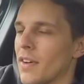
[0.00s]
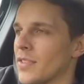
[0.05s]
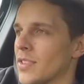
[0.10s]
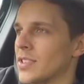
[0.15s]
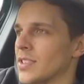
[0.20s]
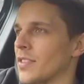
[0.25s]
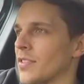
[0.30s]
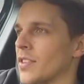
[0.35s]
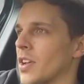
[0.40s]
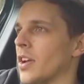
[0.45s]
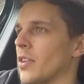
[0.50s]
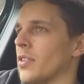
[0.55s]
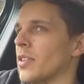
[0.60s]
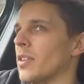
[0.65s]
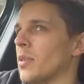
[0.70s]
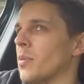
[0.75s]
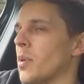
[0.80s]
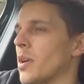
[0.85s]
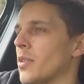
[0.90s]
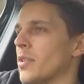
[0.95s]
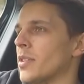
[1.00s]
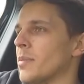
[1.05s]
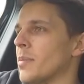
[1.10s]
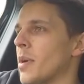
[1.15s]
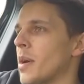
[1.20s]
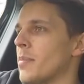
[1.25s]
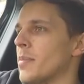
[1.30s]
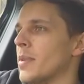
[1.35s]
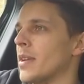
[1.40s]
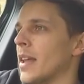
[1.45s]
stuff going on in the world at the
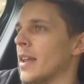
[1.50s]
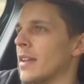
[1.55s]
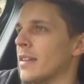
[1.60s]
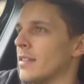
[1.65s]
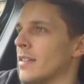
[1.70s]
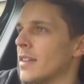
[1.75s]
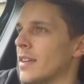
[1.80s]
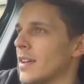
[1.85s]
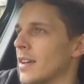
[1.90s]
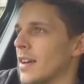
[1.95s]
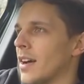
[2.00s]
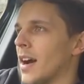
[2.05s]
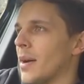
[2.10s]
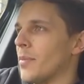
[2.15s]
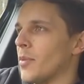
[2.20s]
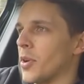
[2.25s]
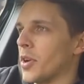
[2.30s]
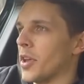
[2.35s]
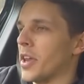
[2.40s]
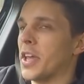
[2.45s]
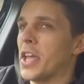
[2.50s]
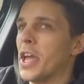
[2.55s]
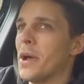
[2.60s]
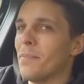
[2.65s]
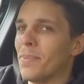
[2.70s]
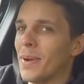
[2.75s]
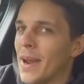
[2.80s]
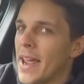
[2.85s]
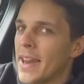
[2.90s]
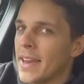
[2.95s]
moment, and I'm not going to
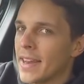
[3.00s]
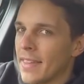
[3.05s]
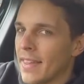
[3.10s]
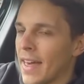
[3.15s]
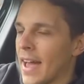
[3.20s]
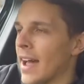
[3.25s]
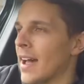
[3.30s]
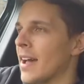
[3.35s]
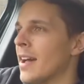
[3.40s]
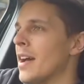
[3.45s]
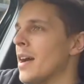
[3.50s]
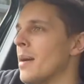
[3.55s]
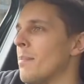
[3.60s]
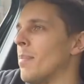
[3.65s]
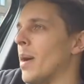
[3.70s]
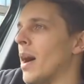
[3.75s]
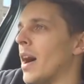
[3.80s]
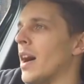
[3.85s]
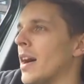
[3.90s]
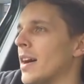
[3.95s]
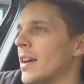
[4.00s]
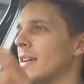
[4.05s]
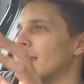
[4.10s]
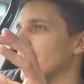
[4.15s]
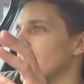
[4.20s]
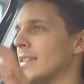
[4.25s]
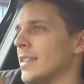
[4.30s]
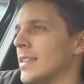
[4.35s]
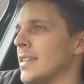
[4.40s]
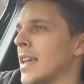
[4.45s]
complain at that, but
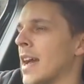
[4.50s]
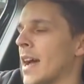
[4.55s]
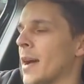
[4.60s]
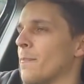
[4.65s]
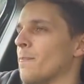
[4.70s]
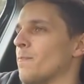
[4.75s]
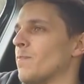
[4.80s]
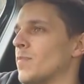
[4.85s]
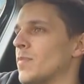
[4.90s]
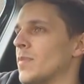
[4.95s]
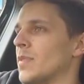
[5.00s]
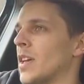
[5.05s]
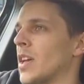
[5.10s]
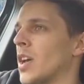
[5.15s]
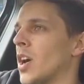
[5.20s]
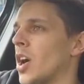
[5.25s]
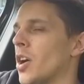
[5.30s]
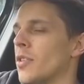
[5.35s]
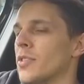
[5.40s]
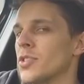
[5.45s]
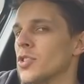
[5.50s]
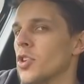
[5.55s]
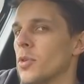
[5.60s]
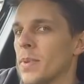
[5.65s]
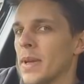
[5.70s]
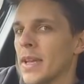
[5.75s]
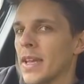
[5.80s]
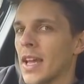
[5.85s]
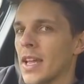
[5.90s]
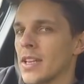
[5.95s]
yeah, the car is not
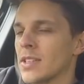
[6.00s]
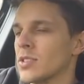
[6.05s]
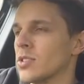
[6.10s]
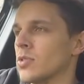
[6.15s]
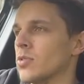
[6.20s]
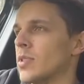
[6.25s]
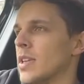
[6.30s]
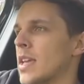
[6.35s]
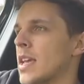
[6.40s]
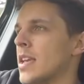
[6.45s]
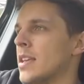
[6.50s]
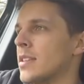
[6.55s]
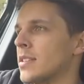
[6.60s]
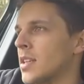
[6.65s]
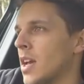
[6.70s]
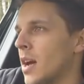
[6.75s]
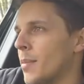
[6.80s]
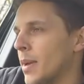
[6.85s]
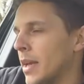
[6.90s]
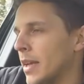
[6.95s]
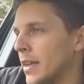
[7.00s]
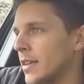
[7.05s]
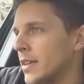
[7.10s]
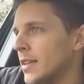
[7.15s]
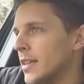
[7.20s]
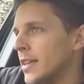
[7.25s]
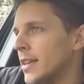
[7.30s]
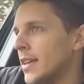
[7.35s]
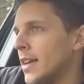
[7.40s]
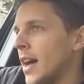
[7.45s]
being cancelled, it is coming.
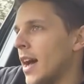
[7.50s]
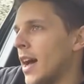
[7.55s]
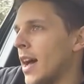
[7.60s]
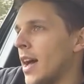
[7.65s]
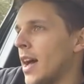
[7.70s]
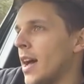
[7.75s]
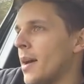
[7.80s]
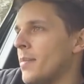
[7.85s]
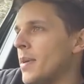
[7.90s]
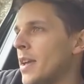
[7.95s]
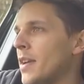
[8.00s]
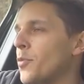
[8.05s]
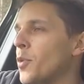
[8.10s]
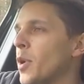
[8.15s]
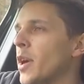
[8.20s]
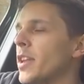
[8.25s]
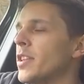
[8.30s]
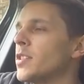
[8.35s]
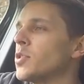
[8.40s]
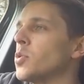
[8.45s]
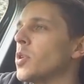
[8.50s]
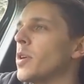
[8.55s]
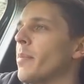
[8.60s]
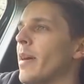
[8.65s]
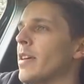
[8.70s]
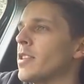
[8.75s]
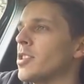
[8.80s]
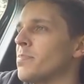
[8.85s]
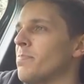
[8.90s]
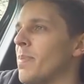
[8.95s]
If we're going to talk
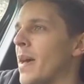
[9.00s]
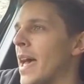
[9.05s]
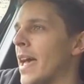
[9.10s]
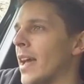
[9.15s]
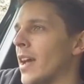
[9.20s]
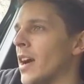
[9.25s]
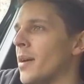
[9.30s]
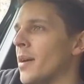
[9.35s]
about spec, I